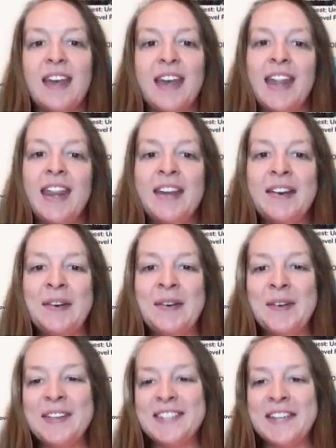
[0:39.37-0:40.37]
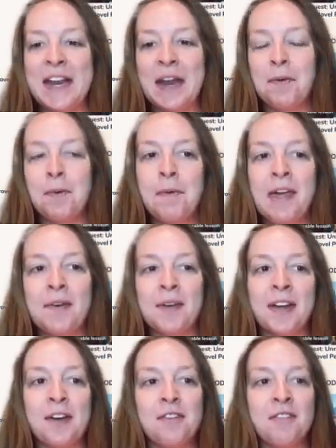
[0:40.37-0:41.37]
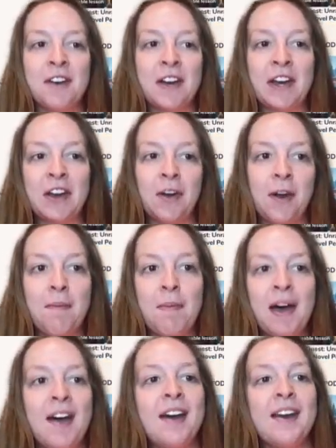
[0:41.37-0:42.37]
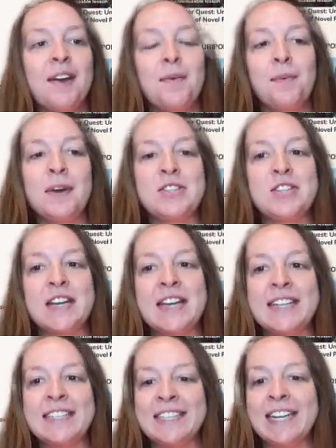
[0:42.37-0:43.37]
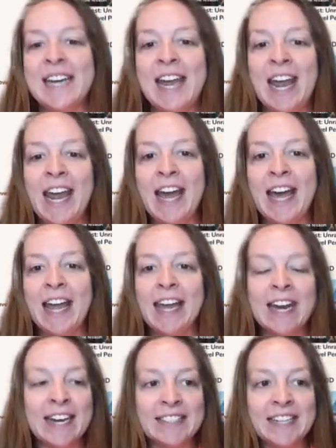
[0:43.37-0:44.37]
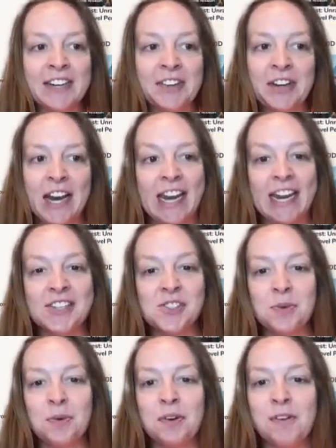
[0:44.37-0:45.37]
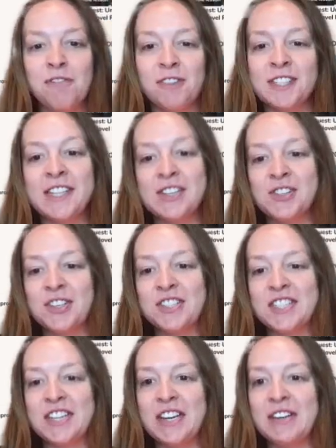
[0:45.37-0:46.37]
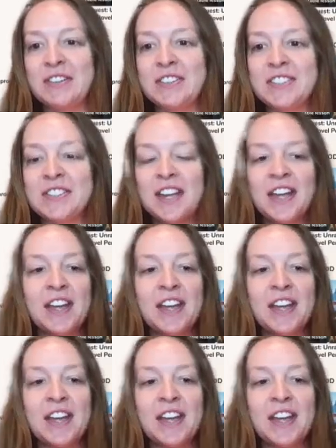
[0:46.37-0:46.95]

Hello, today we'll be going over Curipod, which is an AI content creating tool for teachers to use.